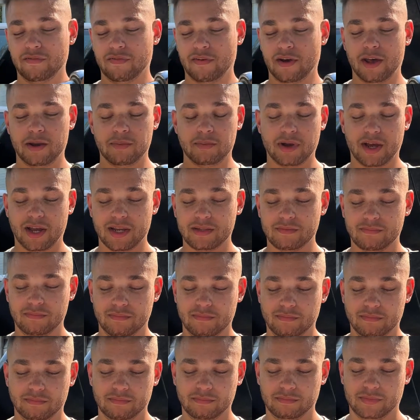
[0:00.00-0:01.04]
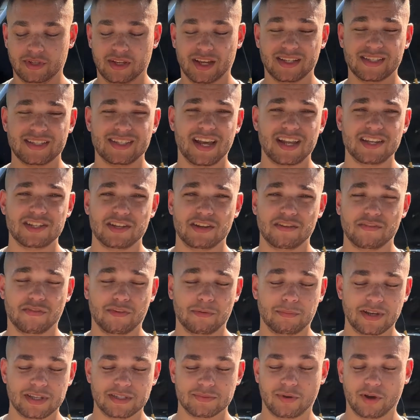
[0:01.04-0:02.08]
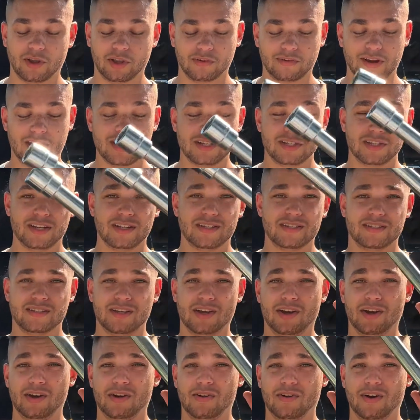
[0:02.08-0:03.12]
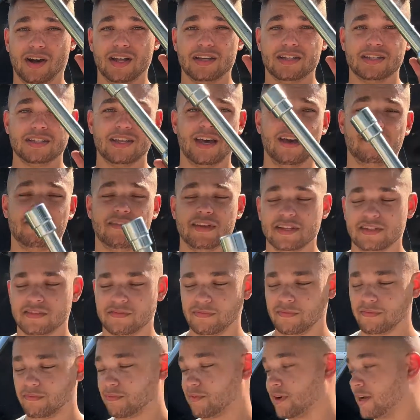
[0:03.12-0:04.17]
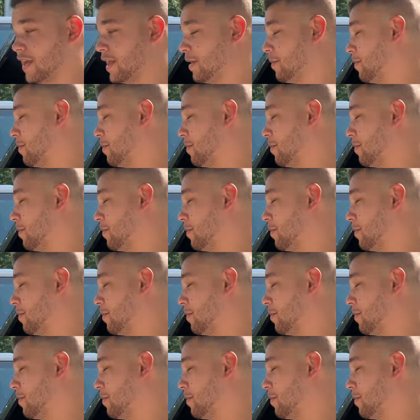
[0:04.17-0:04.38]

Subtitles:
find my extension for my smaller ratchets, so I just have this freaking